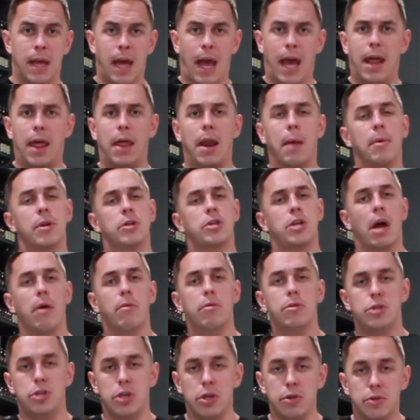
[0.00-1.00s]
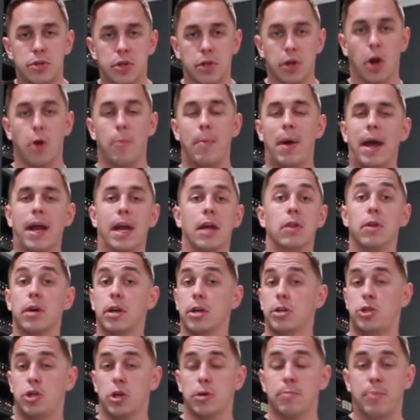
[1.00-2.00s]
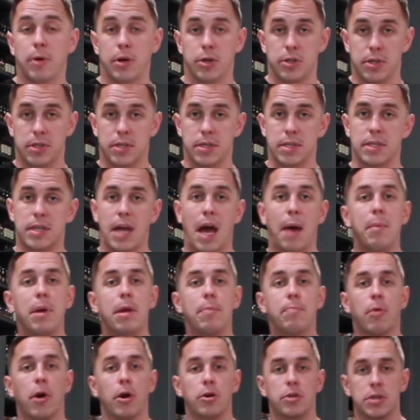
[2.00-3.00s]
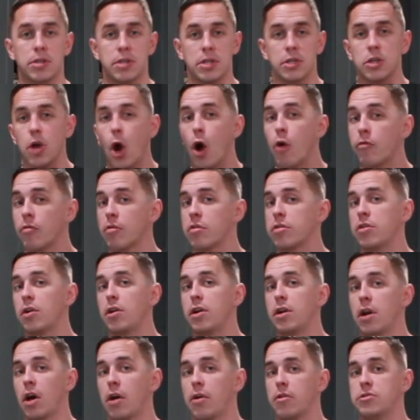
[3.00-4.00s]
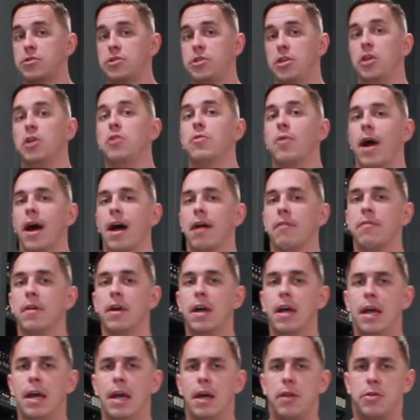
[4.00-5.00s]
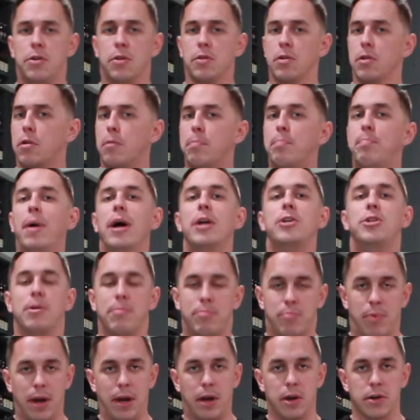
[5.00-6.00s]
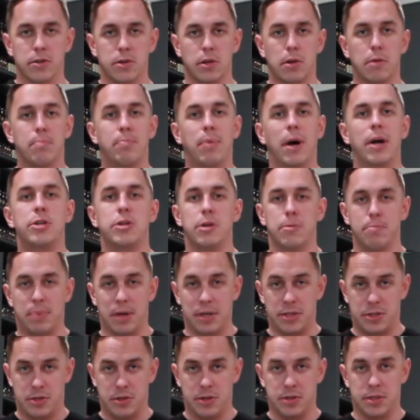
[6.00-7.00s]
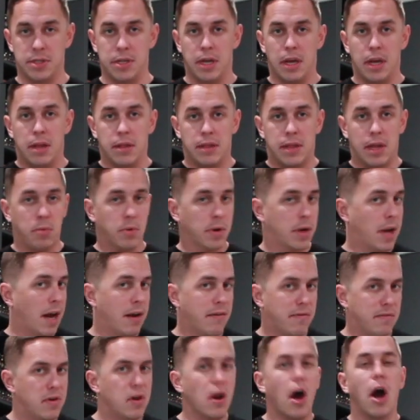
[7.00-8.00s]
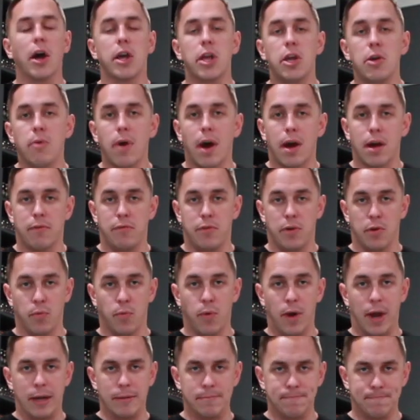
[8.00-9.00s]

And then I'm going to challenge you to go back and look at your purchases. How many purchases over $30 do you have? They're little budget breakers, little budget busters that will kind of knock you out of your way.